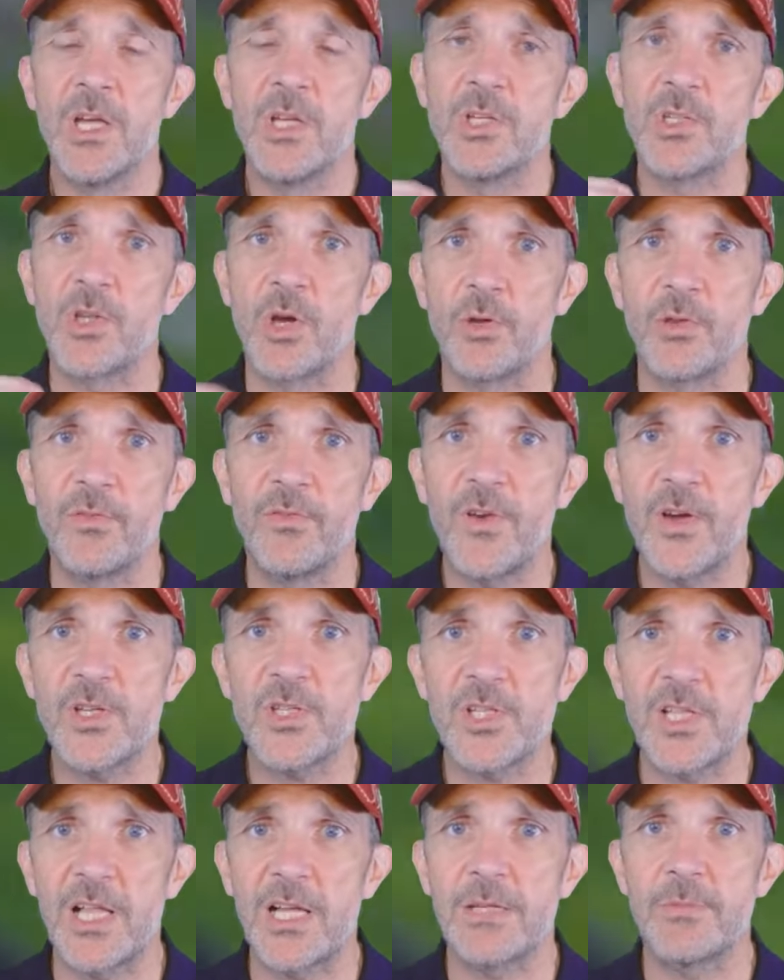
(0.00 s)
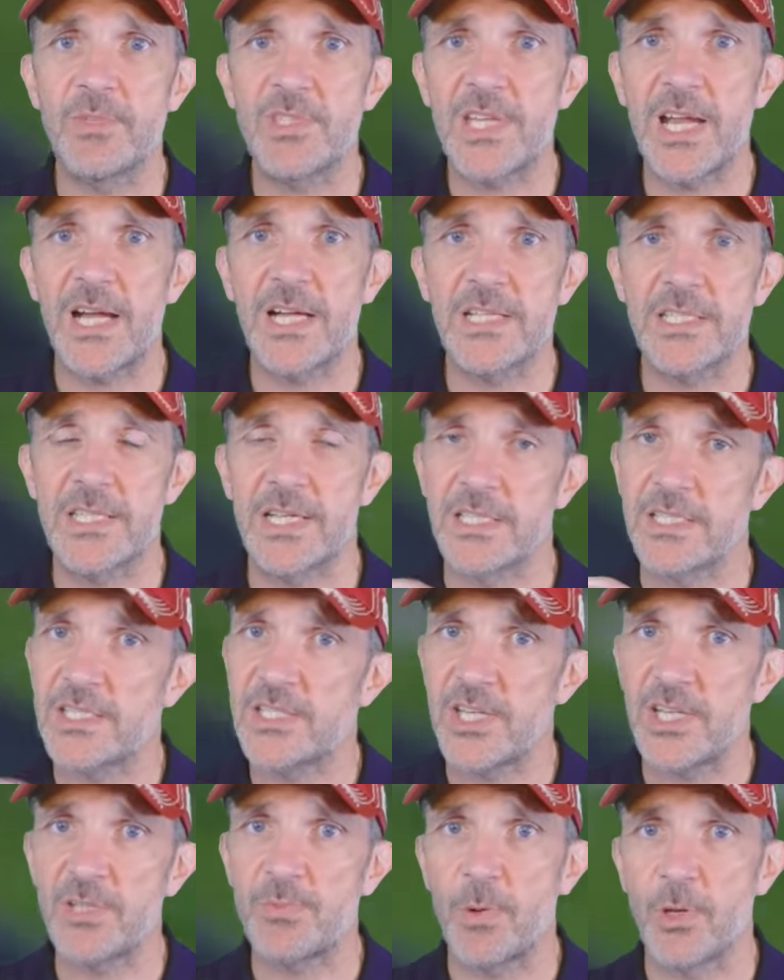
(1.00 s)
So the first climb starts at
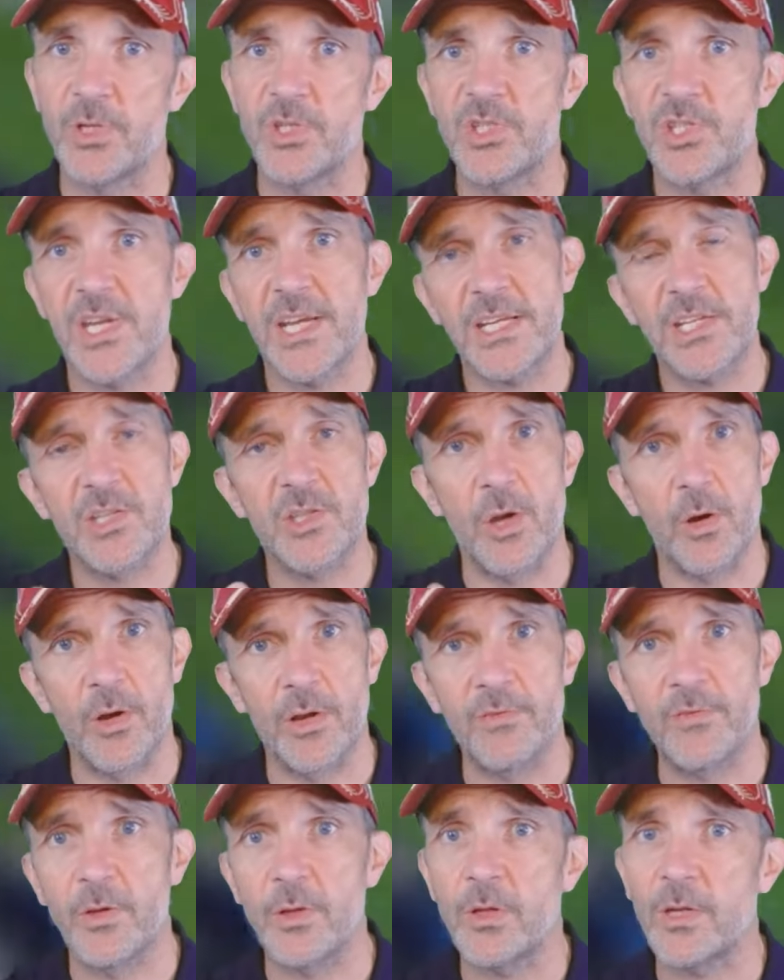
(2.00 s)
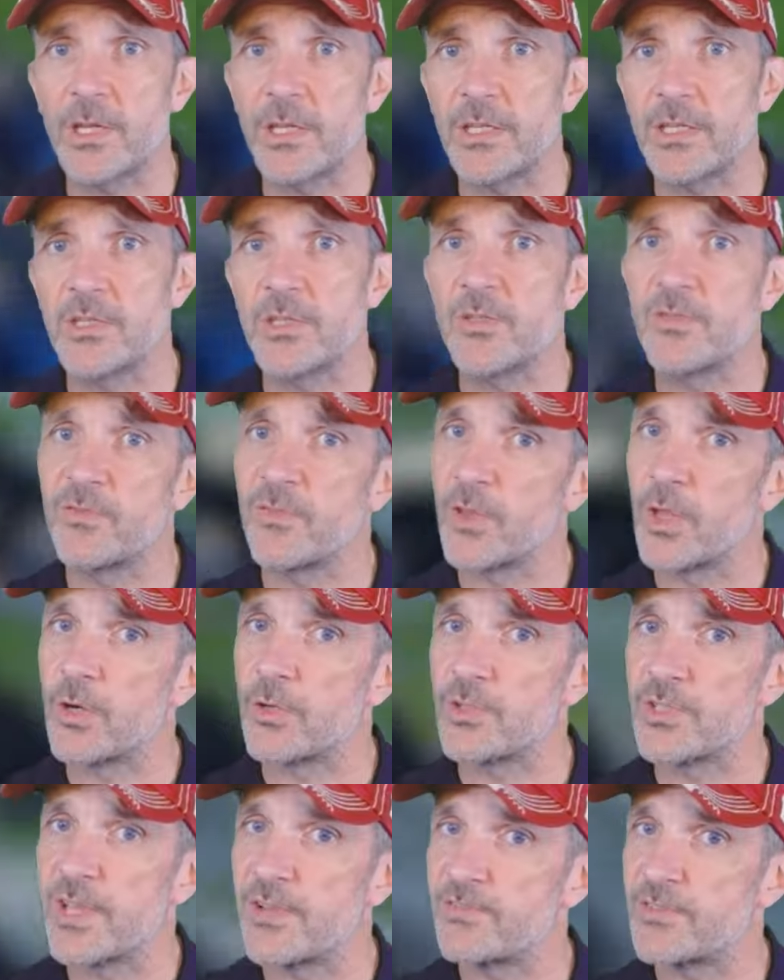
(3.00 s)
6.6, so if you're looking for
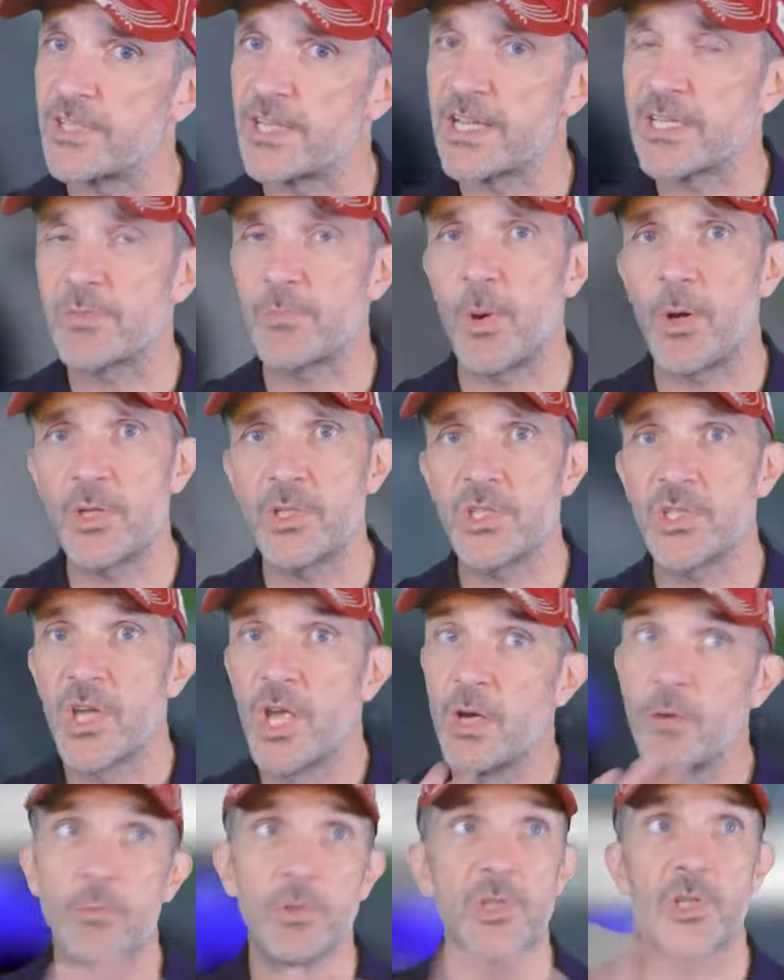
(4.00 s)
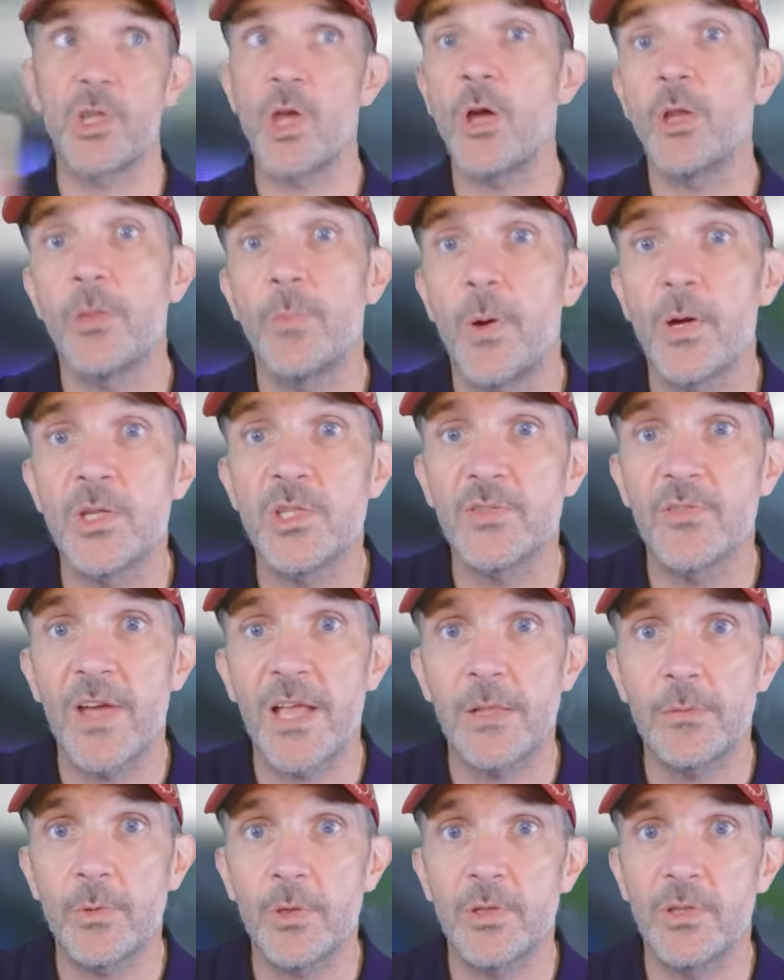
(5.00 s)
those FTS points, which are the only points
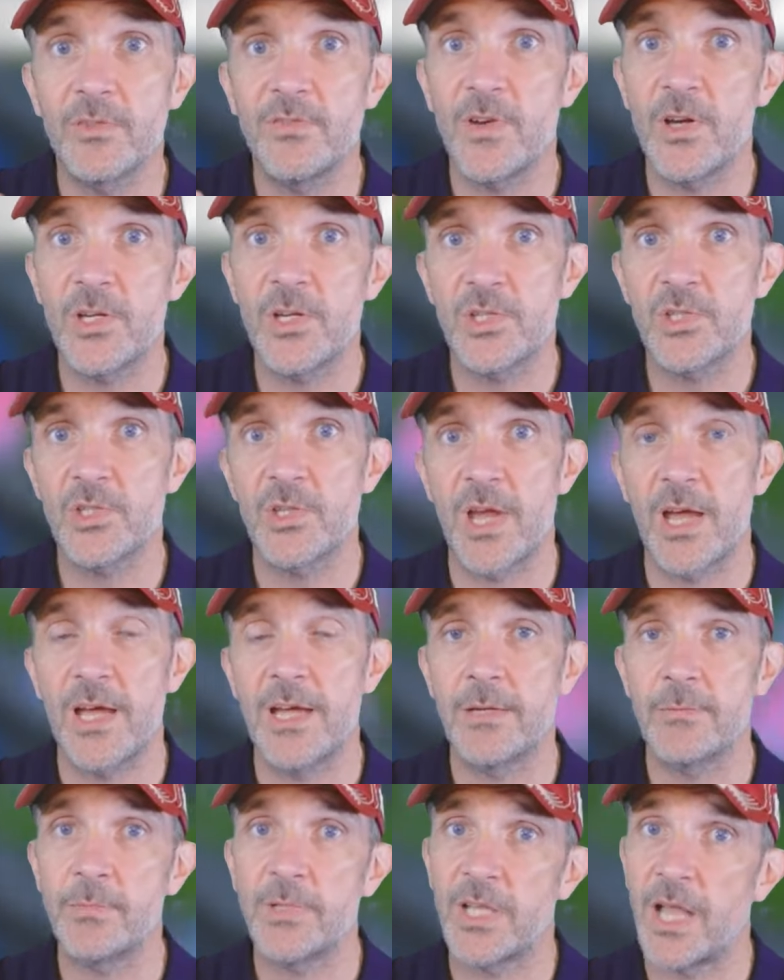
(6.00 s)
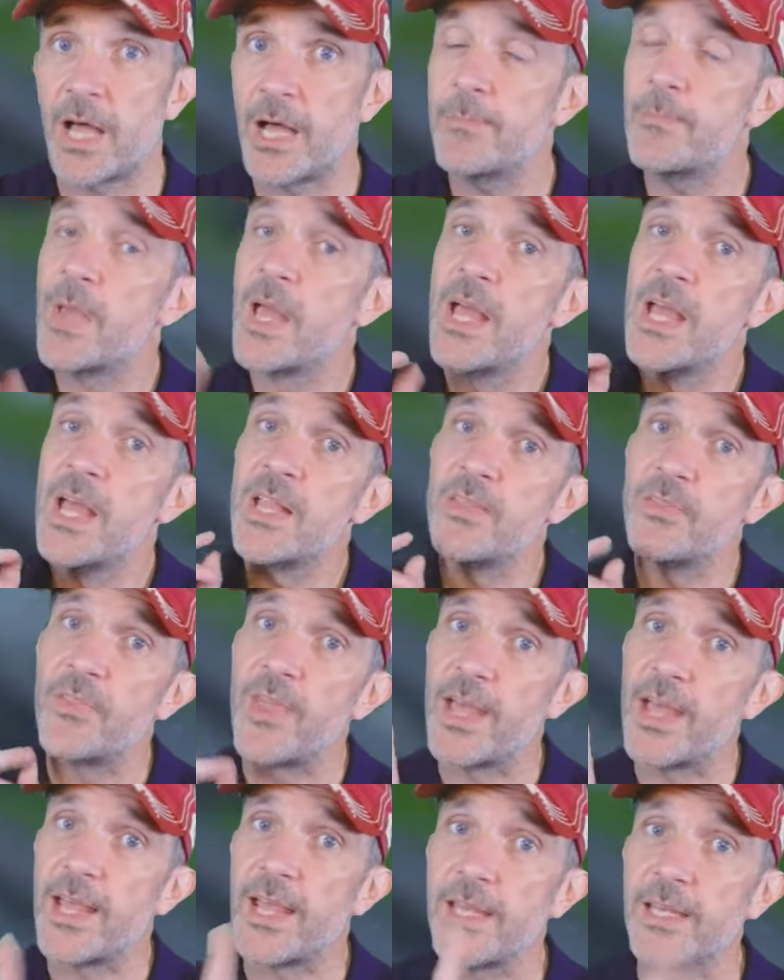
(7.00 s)
available on the first climb,
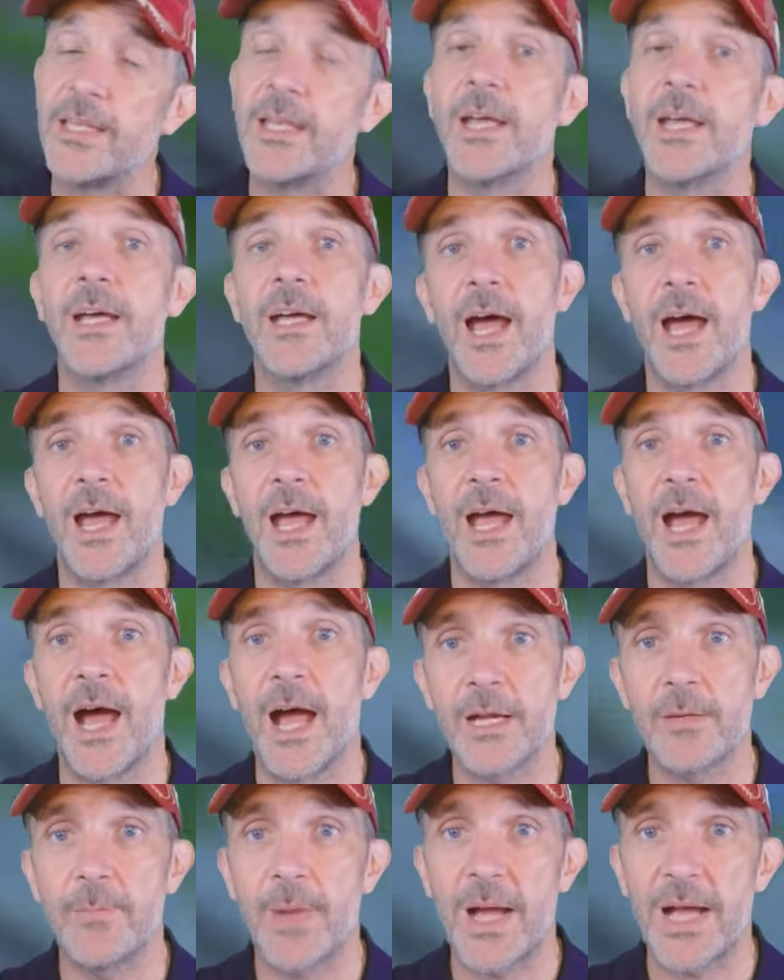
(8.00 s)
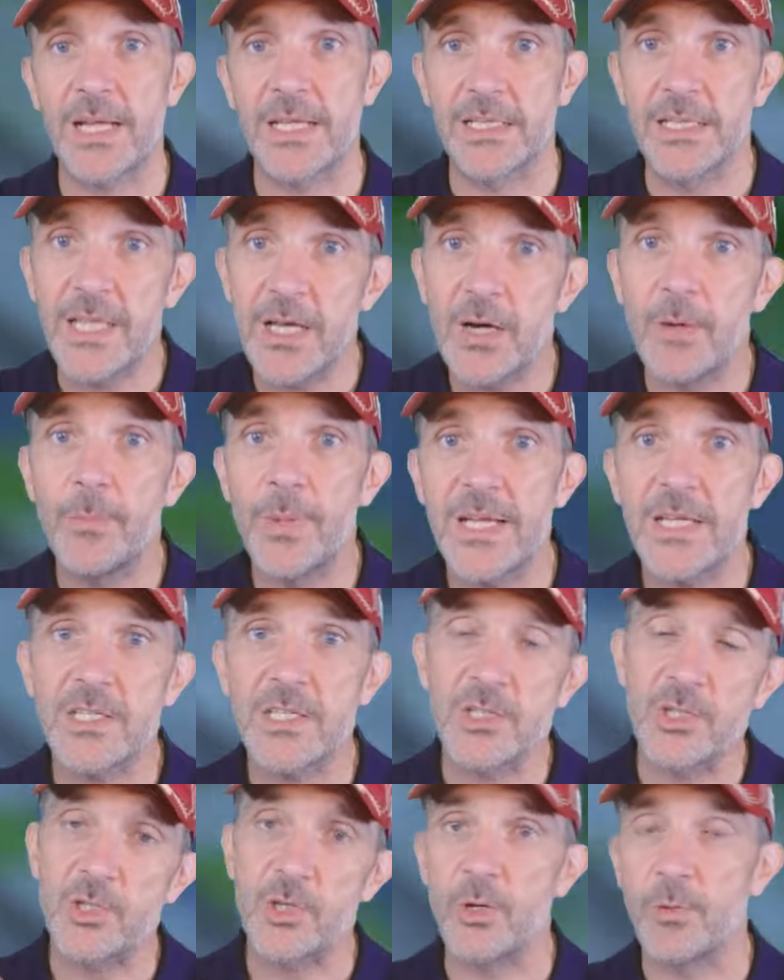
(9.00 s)
then hang back a little bit
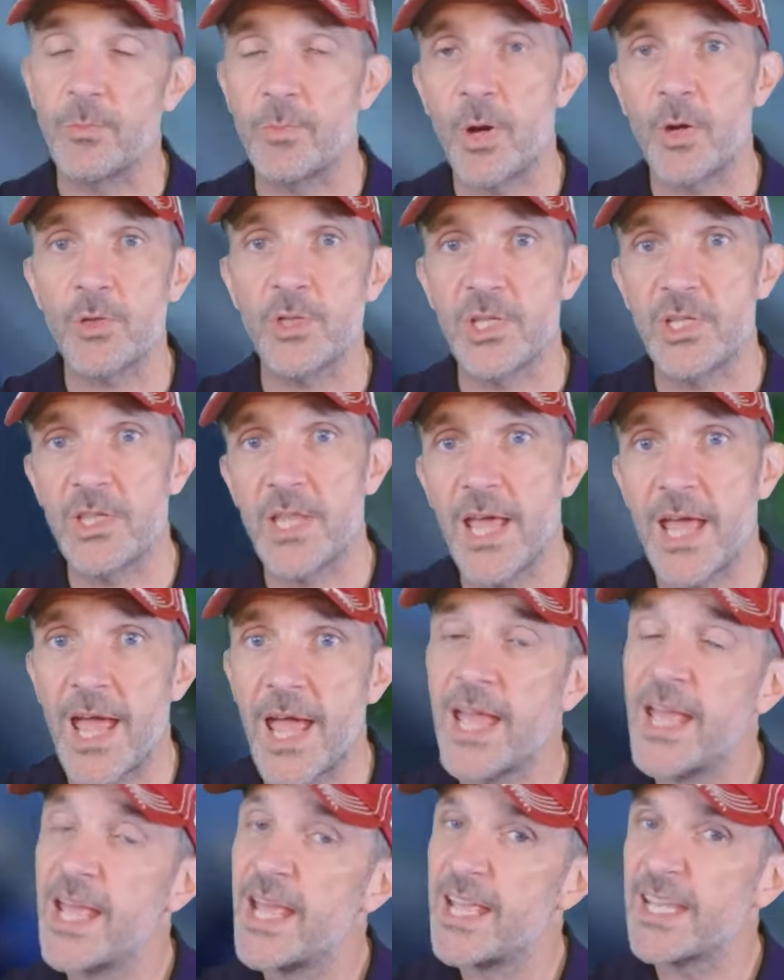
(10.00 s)
as you're approaching there.